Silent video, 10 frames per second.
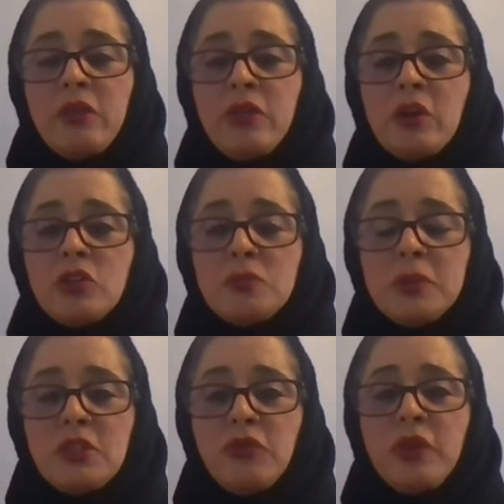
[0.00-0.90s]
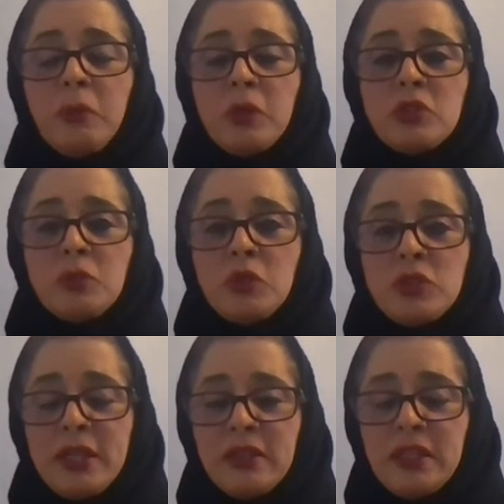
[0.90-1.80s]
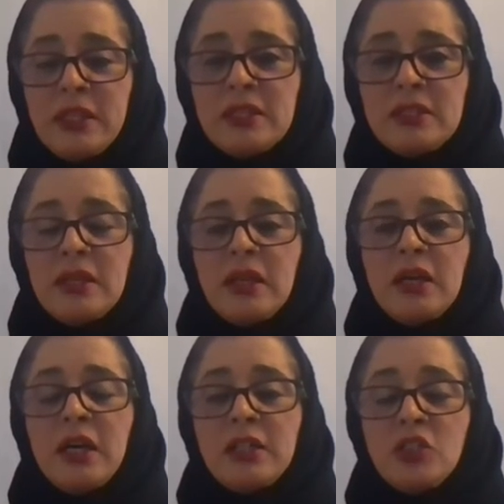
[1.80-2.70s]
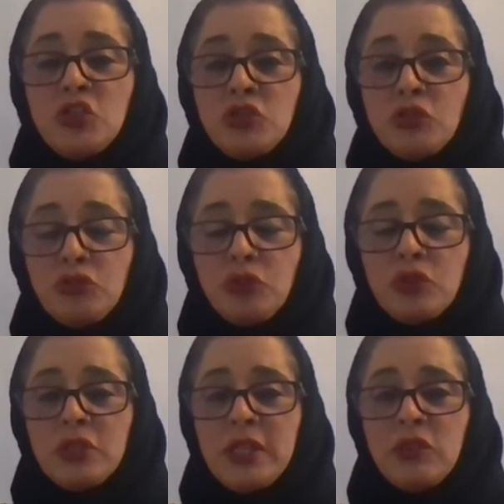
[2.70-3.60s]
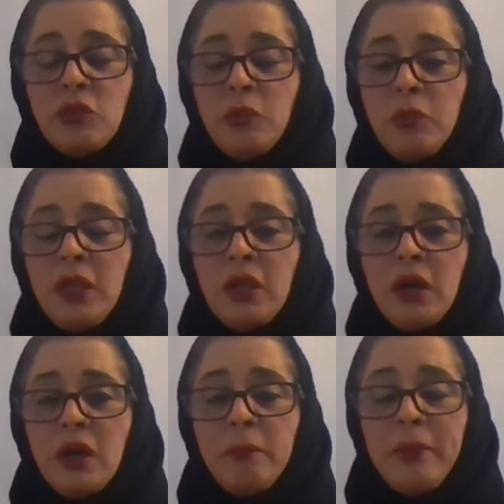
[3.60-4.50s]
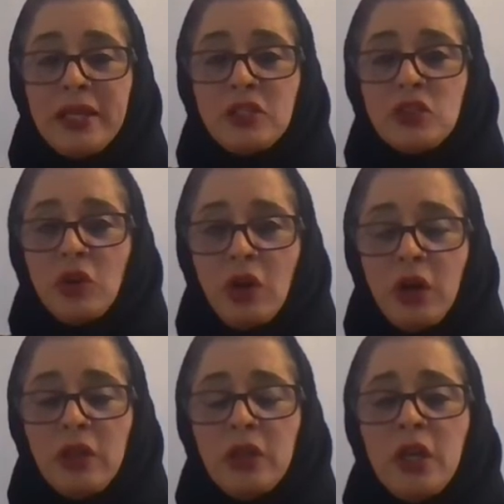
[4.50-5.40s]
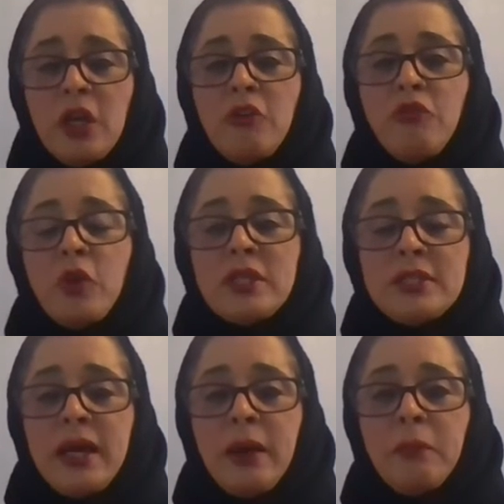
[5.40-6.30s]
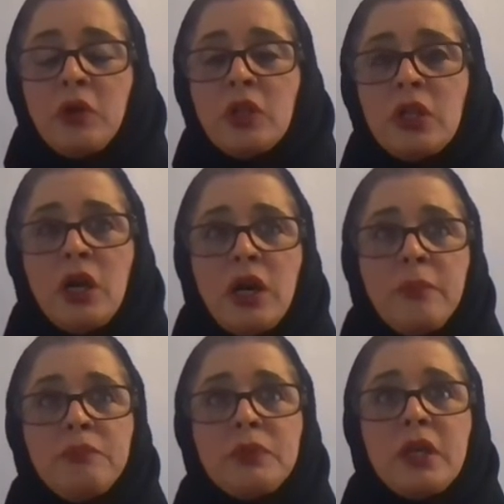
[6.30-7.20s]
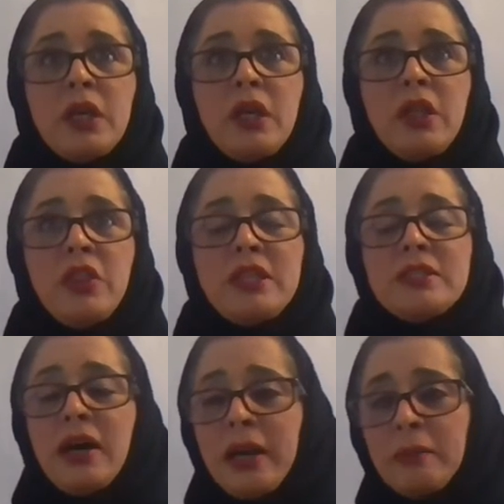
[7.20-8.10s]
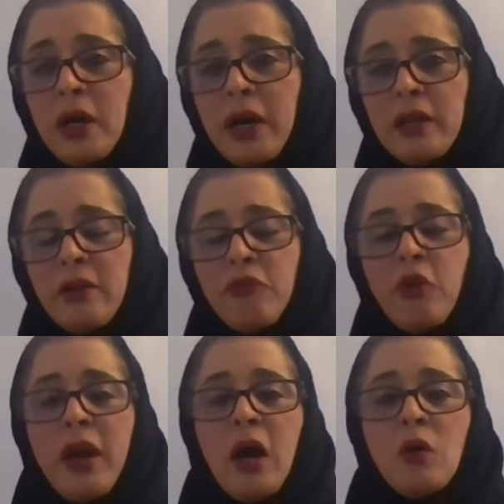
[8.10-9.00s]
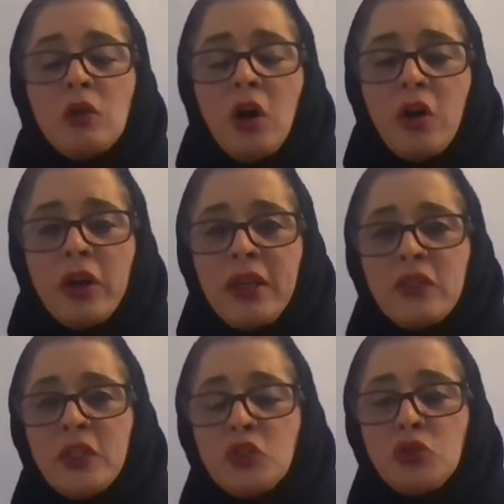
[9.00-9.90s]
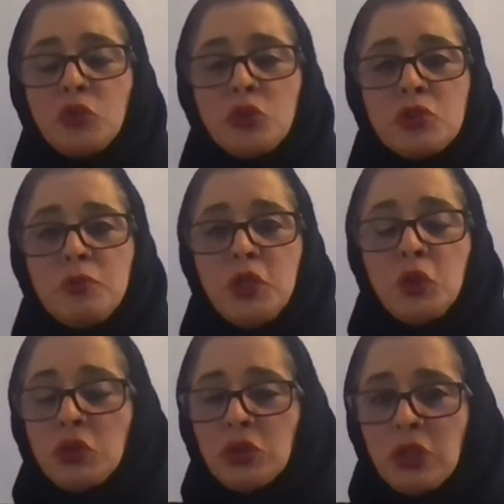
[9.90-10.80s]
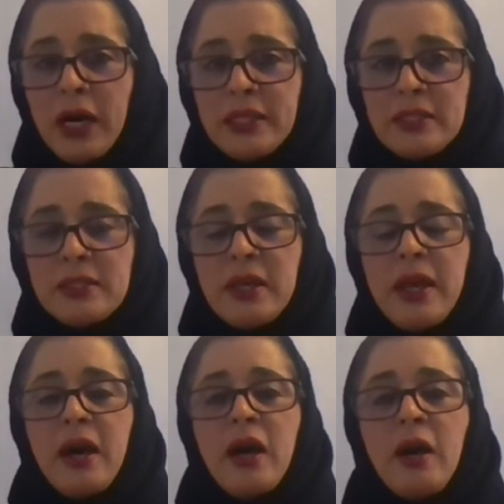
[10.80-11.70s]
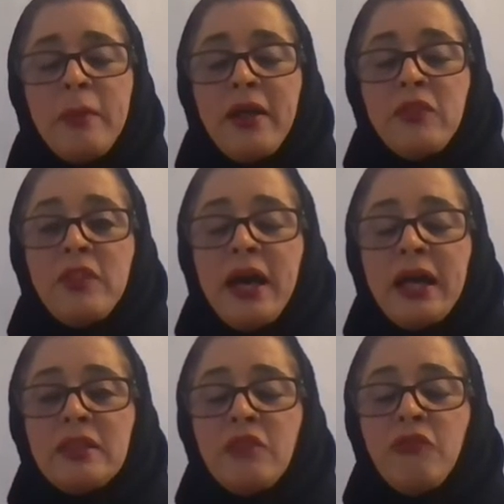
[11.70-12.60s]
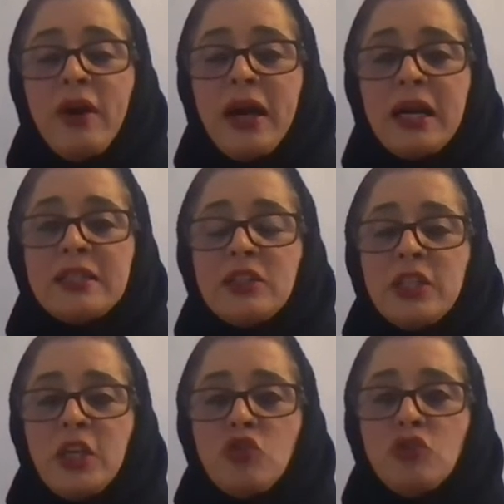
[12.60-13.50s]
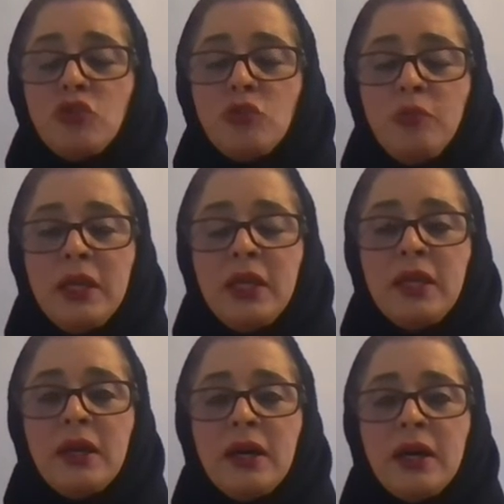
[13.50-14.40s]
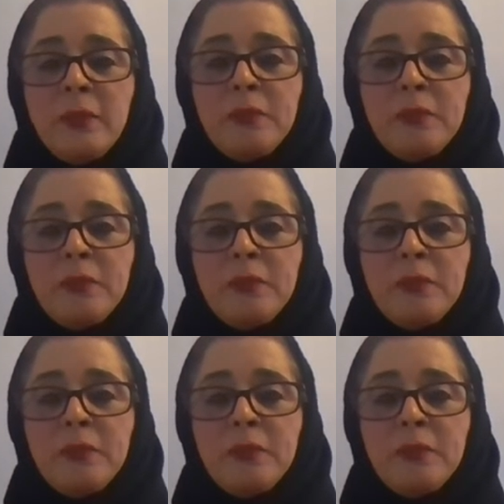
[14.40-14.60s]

there are specific principles that these digital tools need to be based on. For example, the timeline for how long can these tools be utilized, and that the fact that they should be